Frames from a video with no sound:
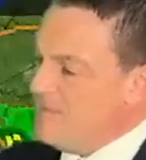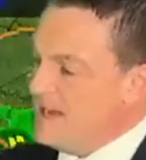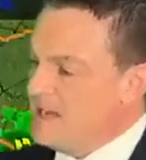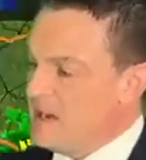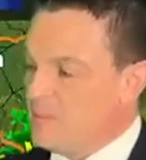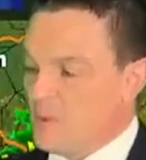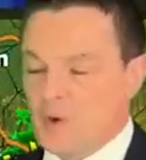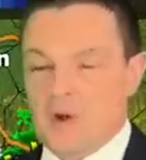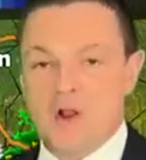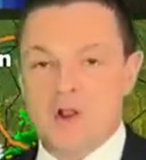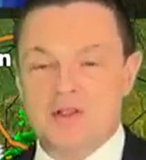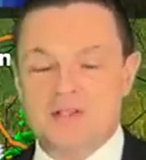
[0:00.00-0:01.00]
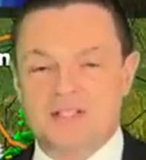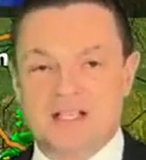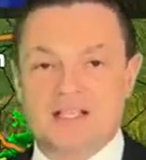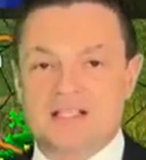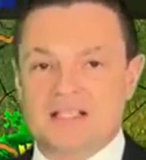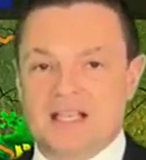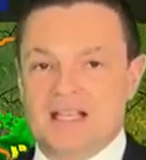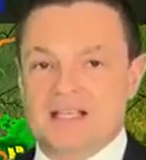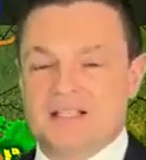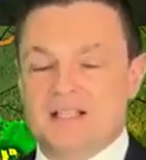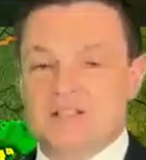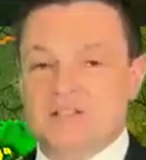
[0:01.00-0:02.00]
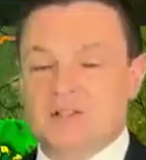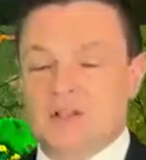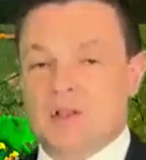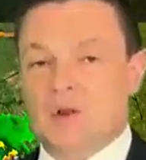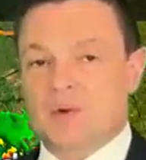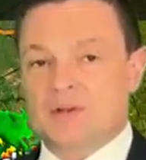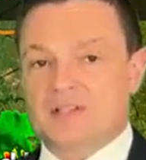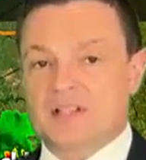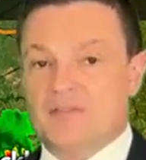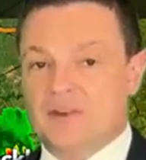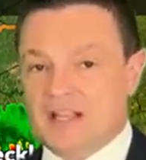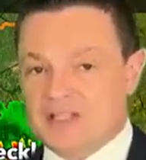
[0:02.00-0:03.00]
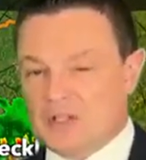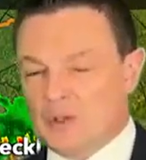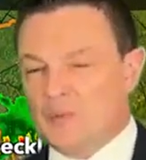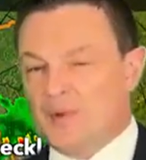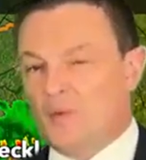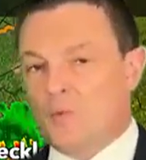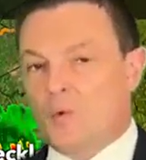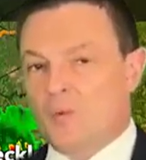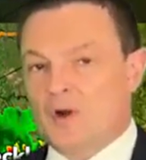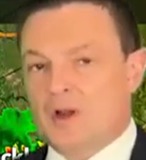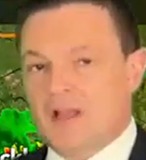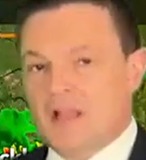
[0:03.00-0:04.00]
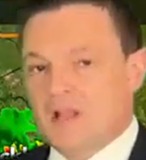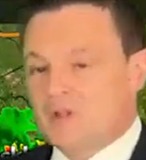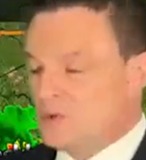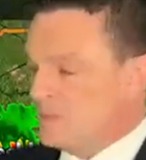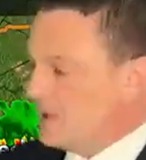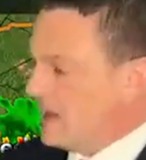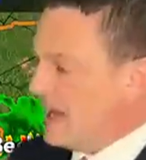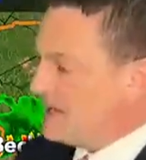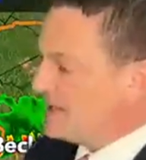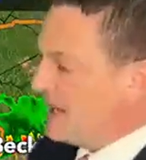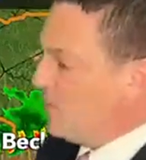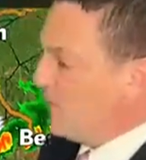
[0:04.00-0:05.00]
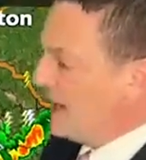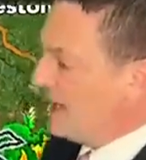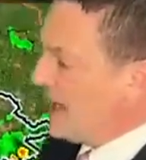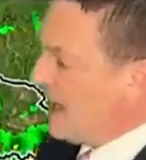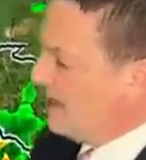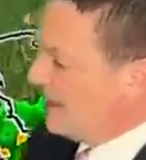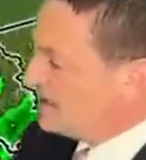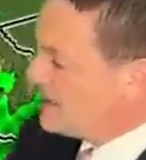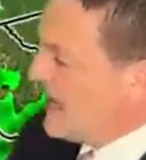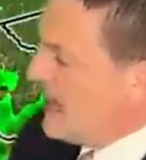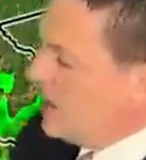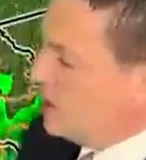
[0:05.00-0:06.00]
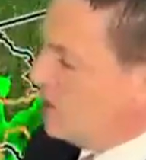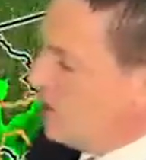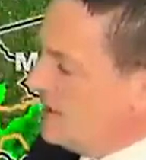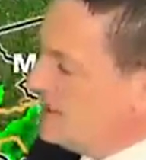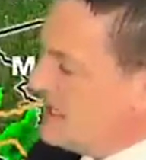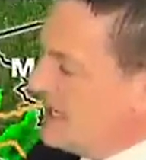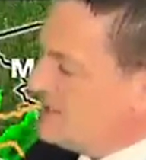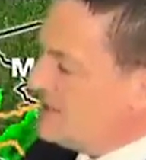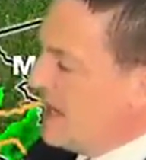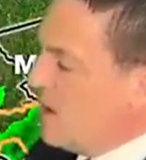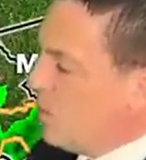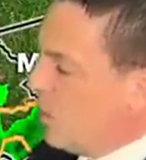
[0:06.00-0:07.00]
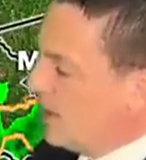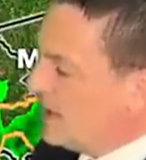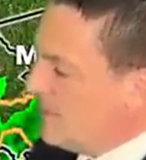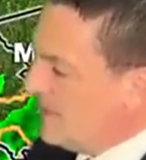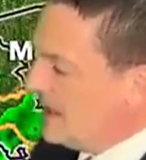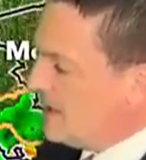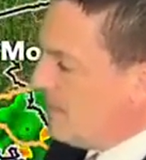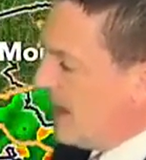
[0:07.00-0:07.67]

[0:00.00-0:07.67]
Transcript: mid and upper 60s into the lower 70s, a little bit warmer toward Pulaski and Wayne counties. Good intense downpour coming into